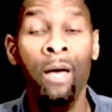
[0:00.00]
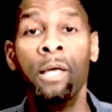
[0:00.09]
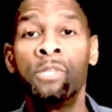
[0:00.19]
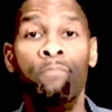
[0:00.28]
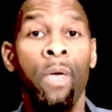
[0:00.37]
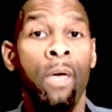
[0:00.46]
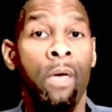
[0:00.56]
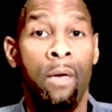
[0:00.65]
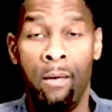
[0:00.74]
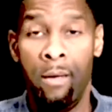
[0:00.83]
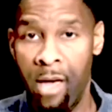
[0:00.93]
Listen,
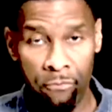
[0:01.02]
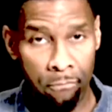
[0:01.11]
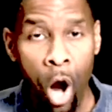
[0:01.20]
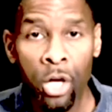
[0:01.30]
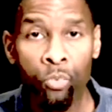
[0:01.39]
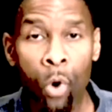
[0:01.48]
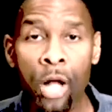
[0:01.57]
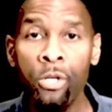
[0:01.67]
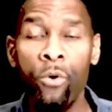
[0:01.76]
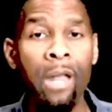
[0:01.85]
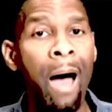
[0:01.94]
if Marcus
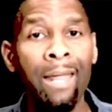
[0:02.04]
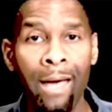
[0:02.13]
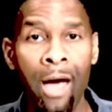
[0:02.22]
Rogers or anybody